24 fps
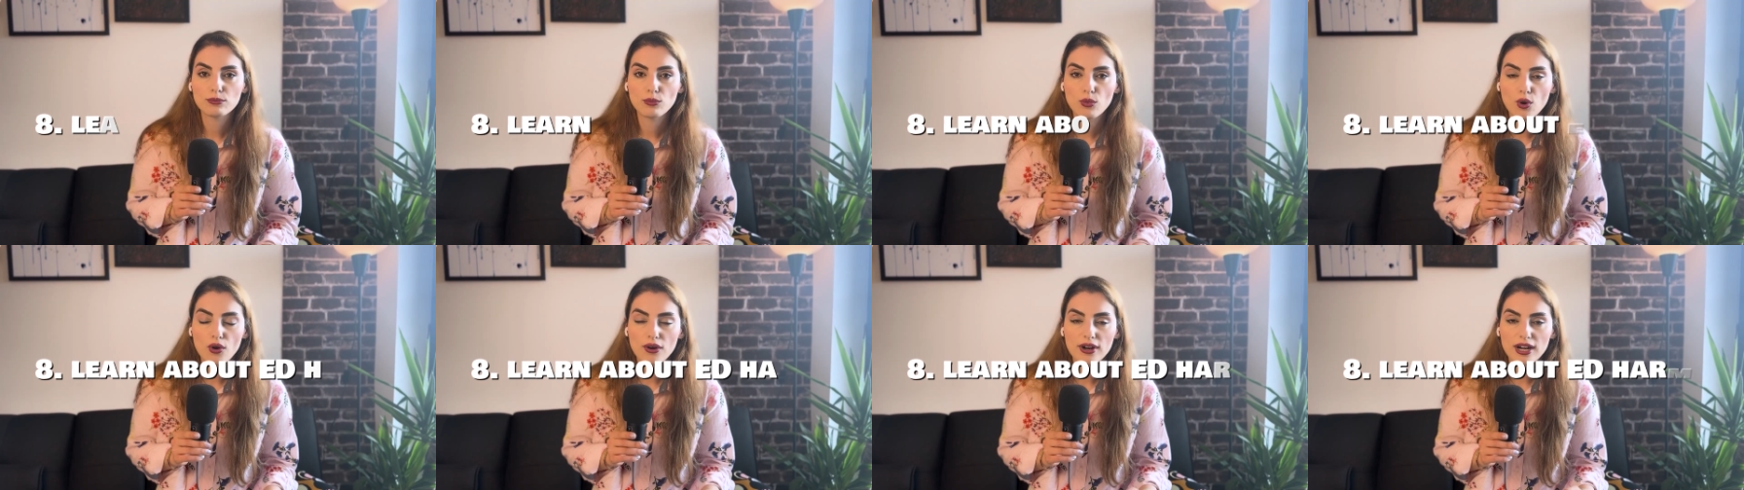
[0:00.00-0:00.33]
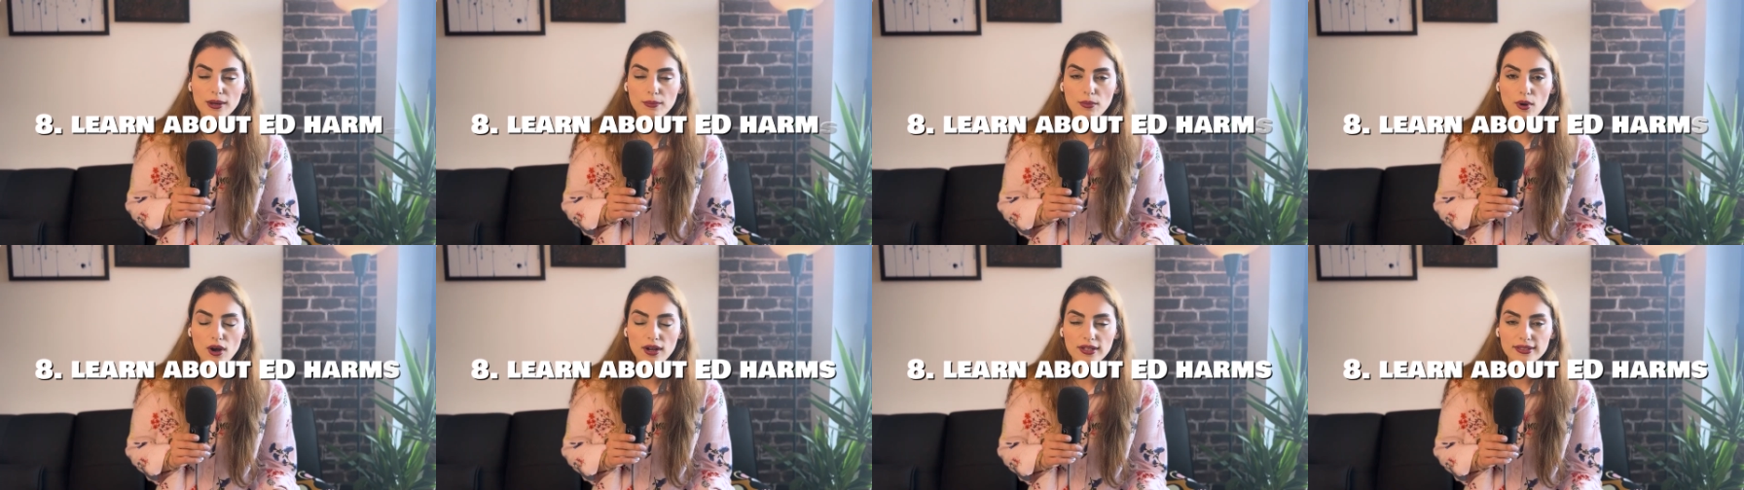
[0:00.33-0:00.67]
more
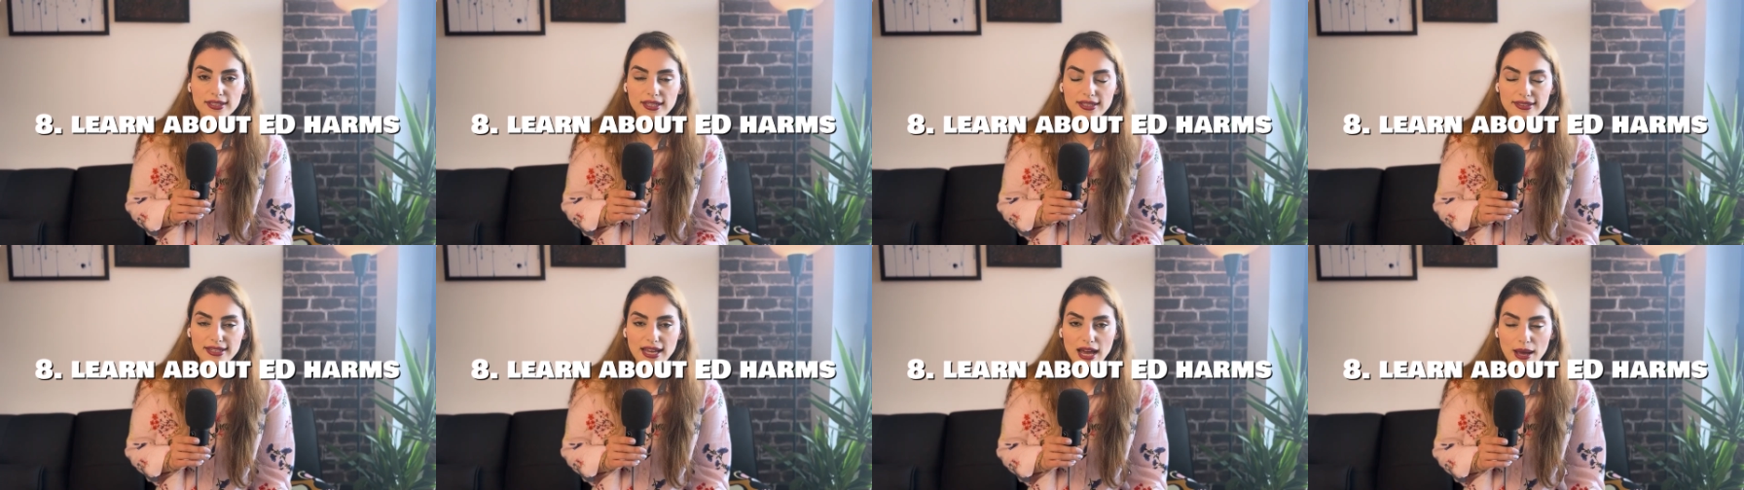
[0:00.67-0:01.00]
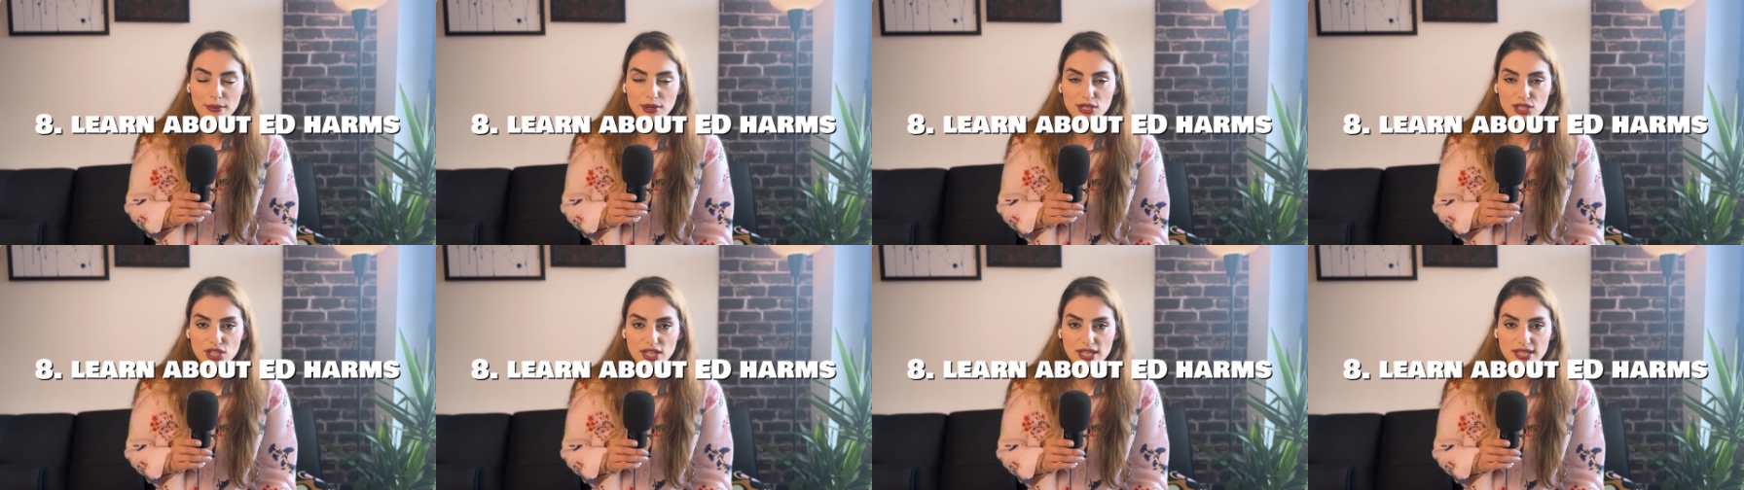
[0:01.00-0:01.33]
about the
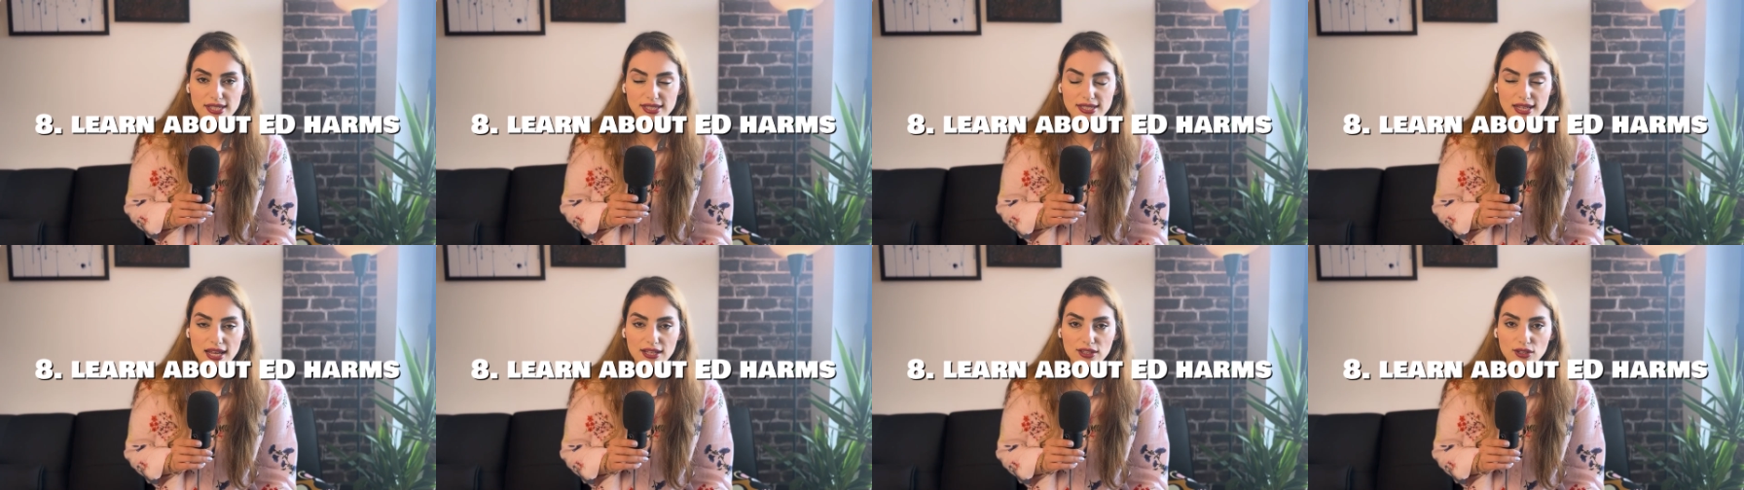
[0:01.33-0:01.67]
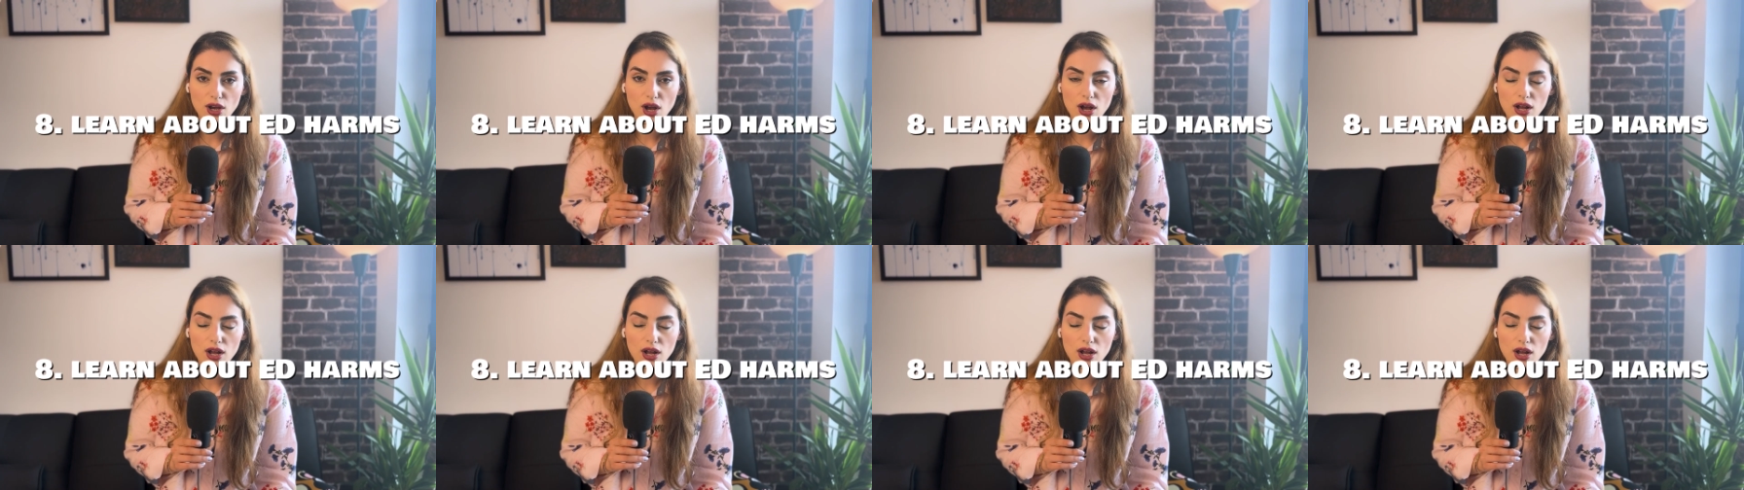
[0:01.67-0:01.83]
damages that